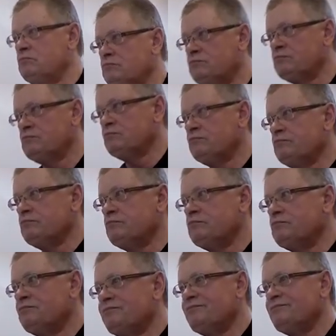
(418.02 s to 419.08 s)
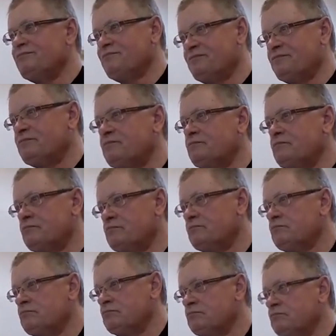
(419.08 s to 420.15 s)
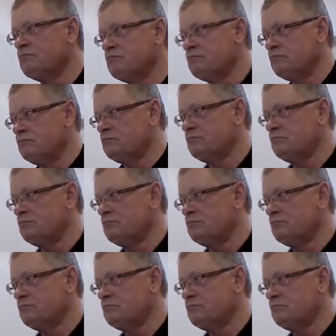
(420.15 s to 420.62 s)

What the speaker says: This person isn't speaking.